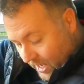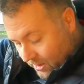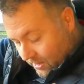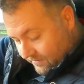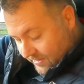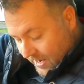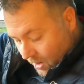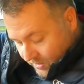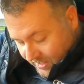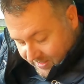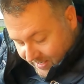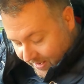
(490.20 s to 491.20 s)
I love the
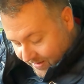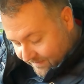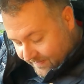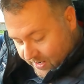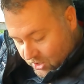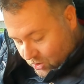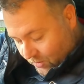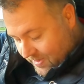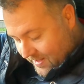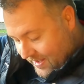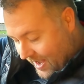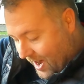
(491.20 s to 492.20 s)
Alcantara finish on
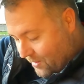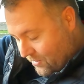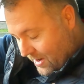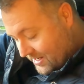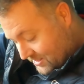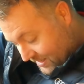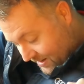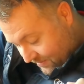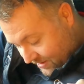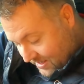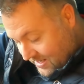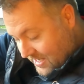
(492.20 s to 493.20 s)
the armrest and
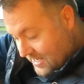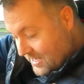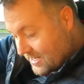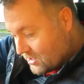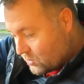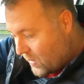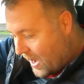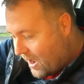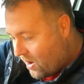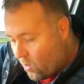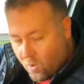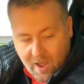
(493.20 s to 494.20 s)
everything here as
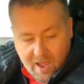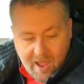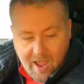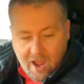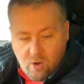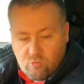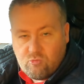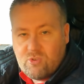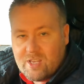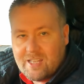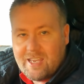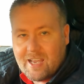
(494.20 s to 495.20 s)
well. It
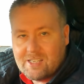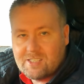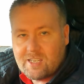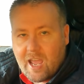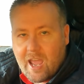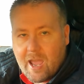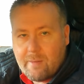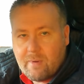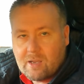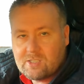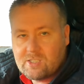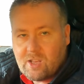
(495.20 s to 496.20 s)
really is a
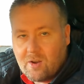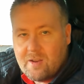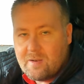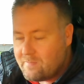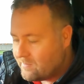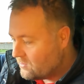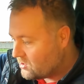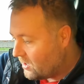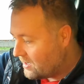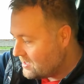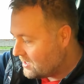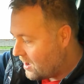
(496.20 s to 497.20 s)

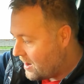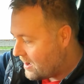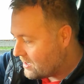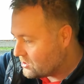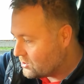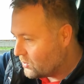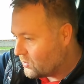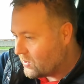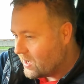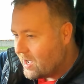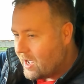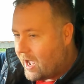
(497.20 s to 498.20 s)
stunning car. So
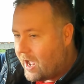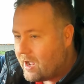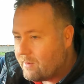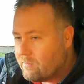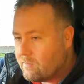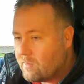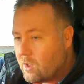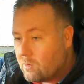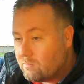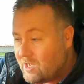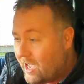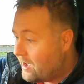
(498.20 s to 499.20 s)

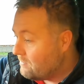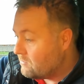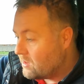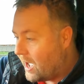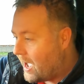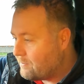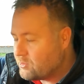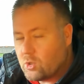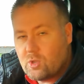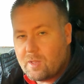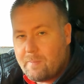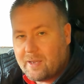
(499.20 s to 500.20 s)
yeah,
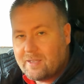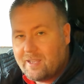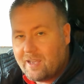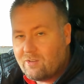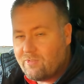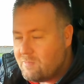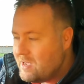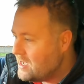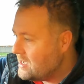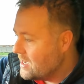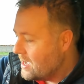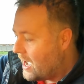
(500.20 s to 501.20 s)
absolutely big tick for me.